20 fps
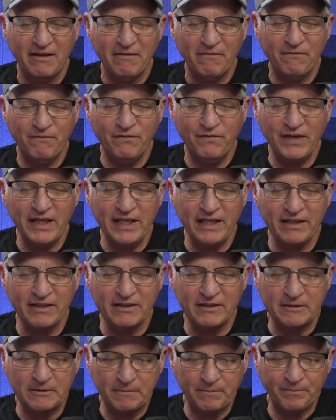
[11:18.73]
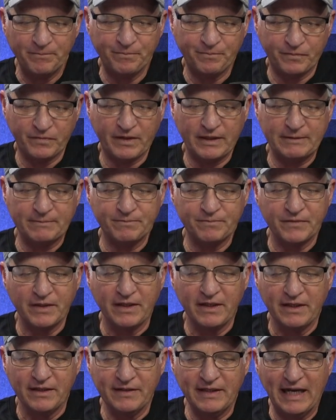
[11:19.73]
Feel
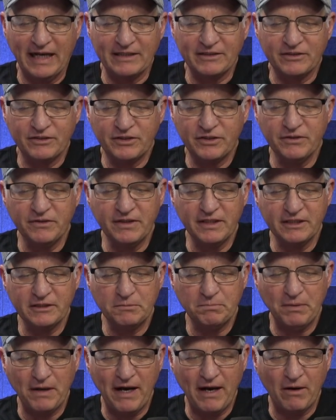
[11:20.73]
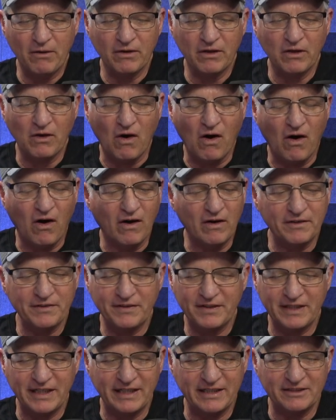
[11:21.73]
that to this power all
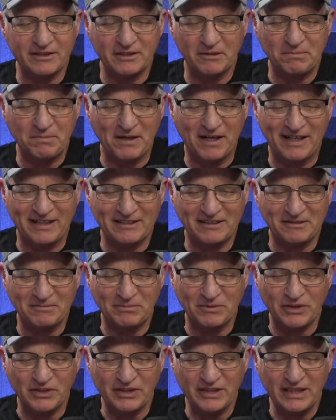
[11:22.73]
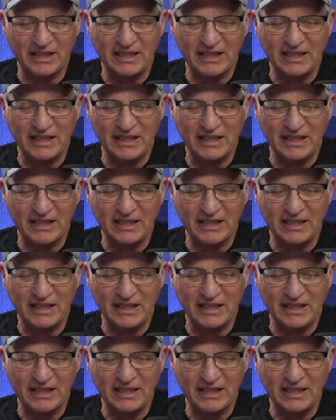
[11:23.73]
things are possible.